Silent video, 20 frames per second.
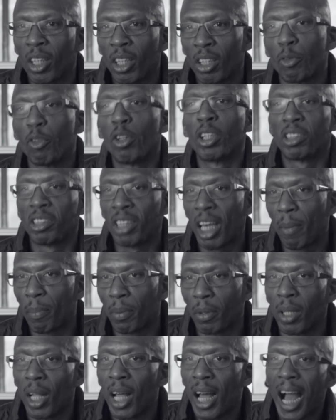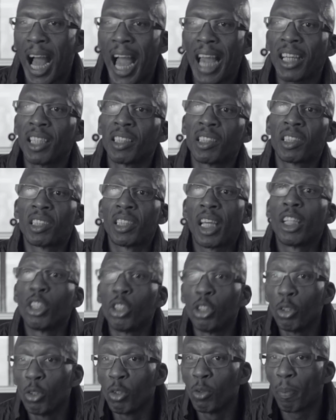For example, I could send
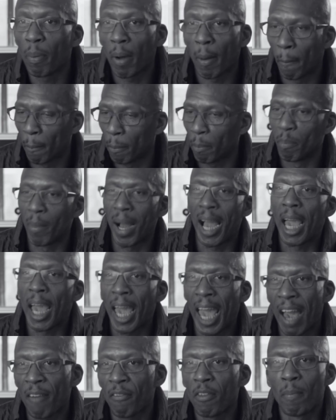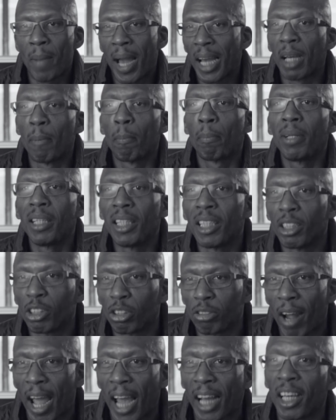you half of my completed
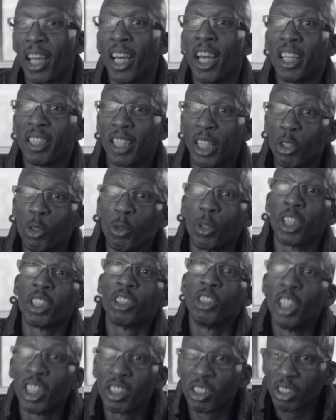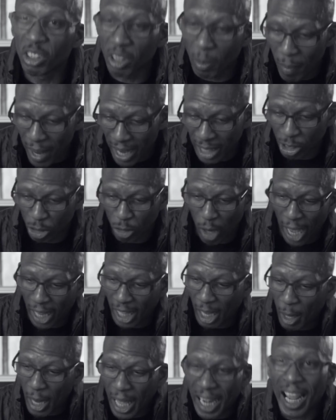track, then you could listen to my track
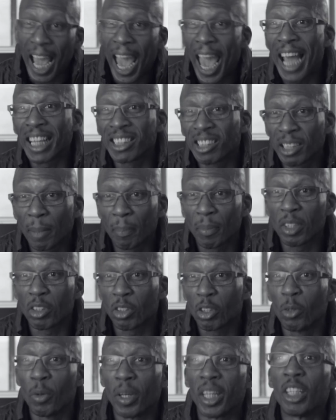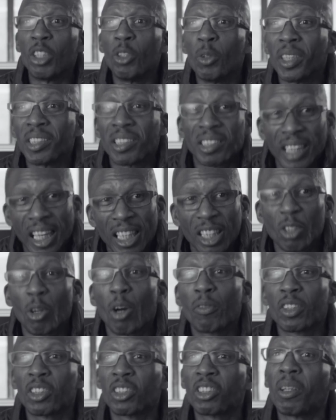and add something to it, and you could send it
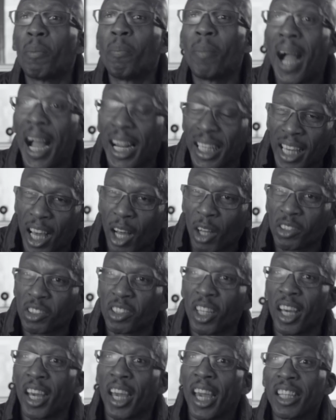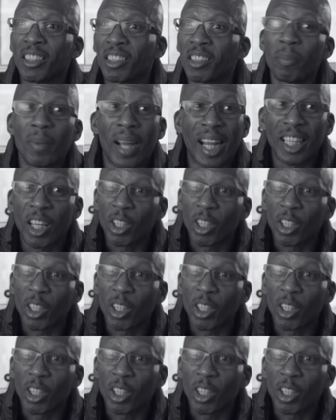off to somebody else, and somebody